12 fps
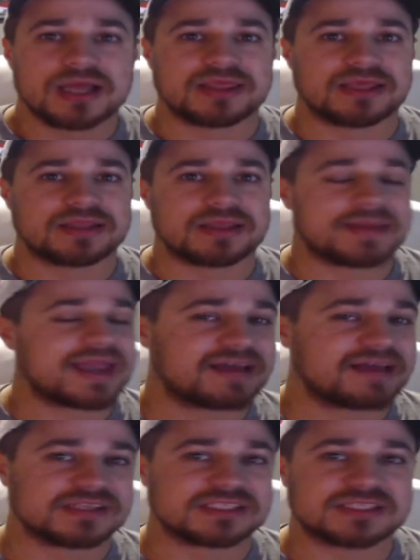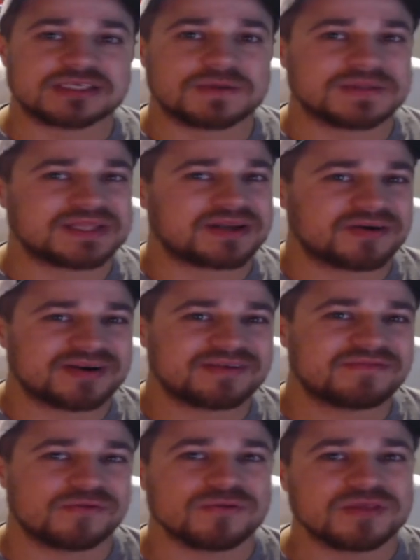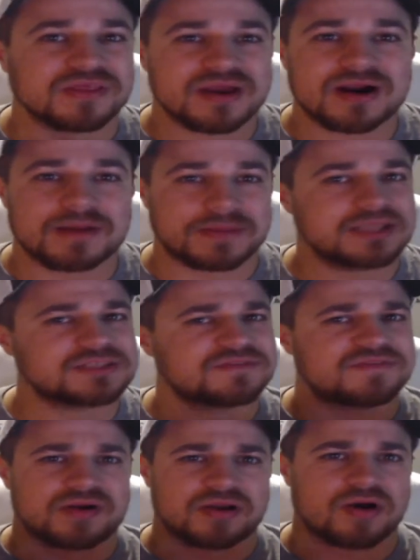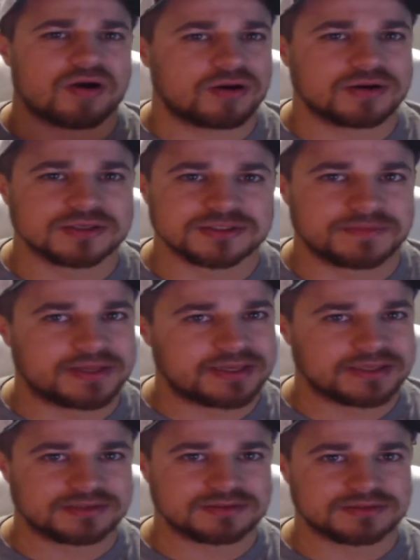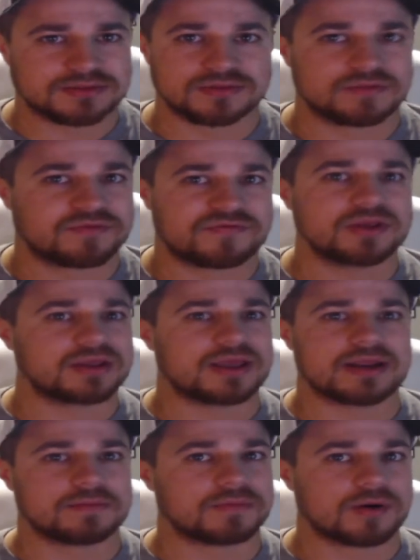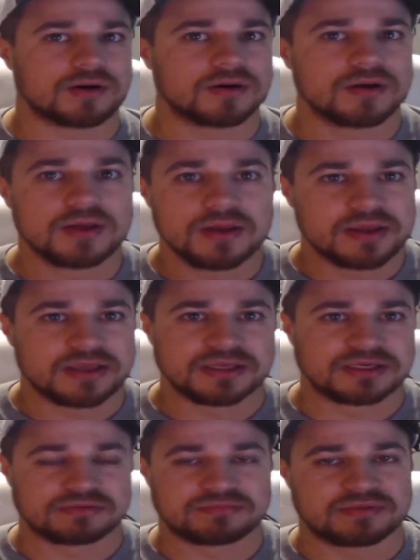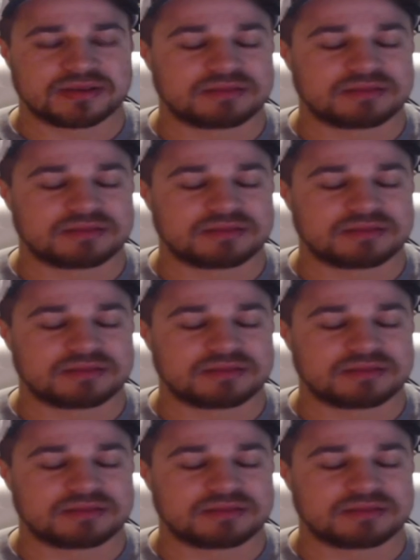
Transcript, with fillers: they they may the skill but they aren't fully there i mean it's very hard to make it to affiliated ball it, it,